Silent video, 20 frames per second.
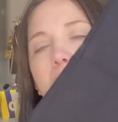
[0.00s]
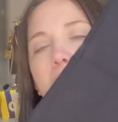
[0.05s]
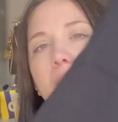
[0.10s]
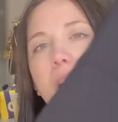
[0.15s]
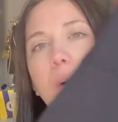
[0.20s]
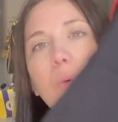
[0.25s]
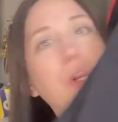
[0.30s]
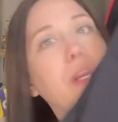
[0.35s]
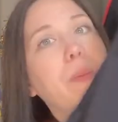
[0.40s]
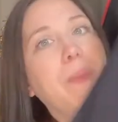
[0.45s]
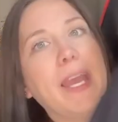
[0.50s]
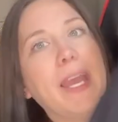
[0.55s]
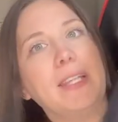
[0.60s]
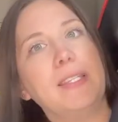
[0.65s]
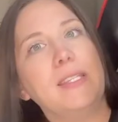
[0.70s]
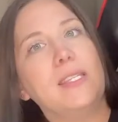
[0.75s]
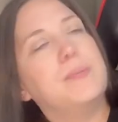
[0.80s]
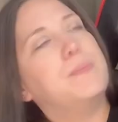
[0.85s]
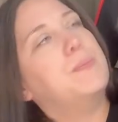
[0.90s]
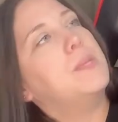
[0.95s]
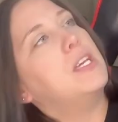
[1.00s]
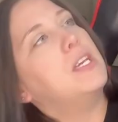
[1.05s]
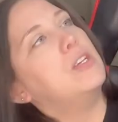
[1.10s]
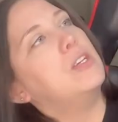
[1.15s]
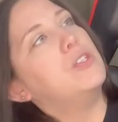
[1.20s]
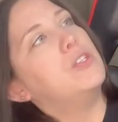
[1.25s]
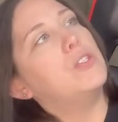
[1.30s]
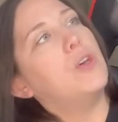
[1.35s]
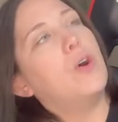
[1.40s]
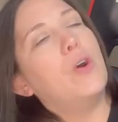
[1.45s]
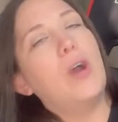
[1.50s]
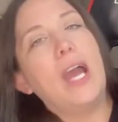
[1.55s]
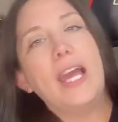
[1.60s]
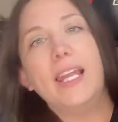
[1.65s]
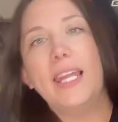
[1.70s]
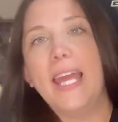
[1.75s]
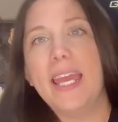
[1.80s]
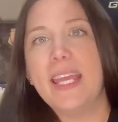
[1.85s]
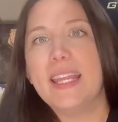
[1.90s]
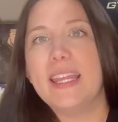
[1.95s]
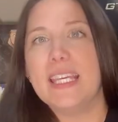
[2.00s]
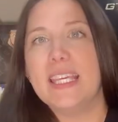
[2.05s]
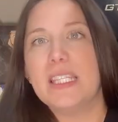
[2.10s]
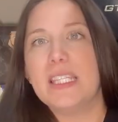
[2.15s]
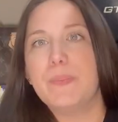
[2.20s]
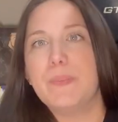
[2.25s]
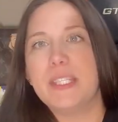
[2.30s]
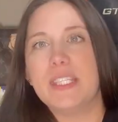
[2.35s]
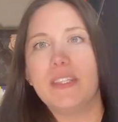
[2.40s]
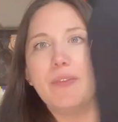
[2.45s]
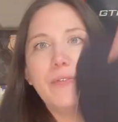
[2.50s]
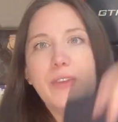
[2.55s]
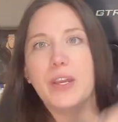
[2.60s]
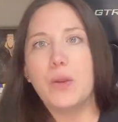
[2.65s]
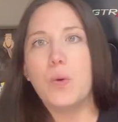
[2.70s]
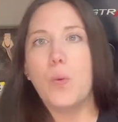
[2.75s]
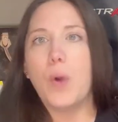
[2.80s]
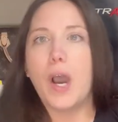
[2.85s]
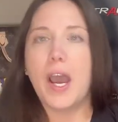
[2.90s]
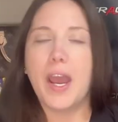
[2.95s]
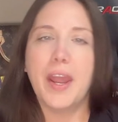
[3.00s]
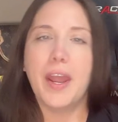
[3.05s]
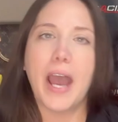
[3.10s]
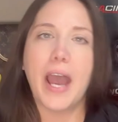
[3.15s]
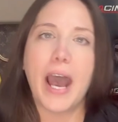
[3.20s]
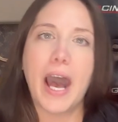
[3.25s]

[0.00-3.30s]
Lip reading: work pants. So I like this specific one.